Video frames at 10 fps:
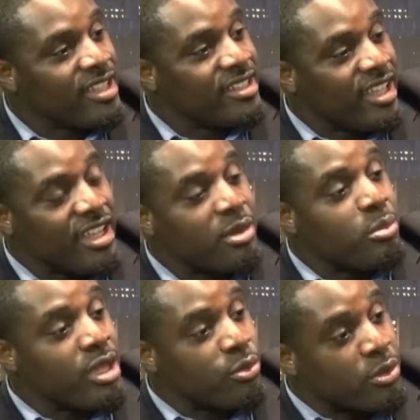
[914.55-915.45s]
there in
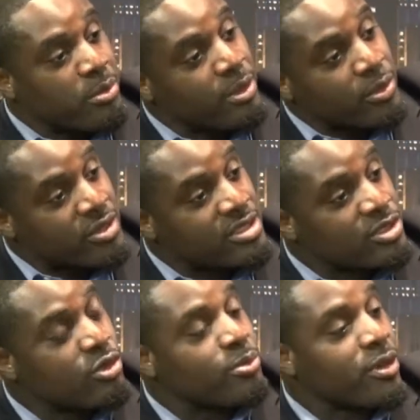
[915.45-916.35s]
remembrance
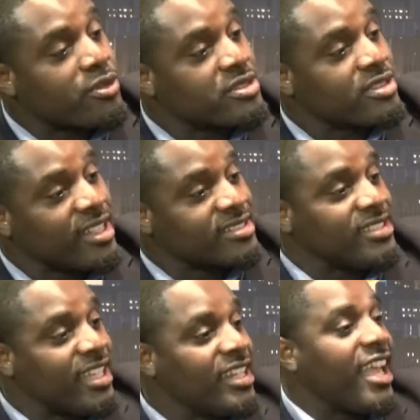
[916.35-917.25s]
to a person. That's
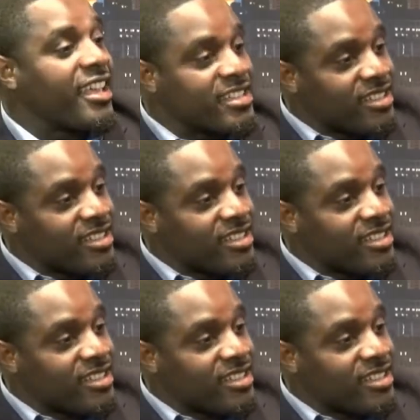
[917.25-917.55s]
their legacy.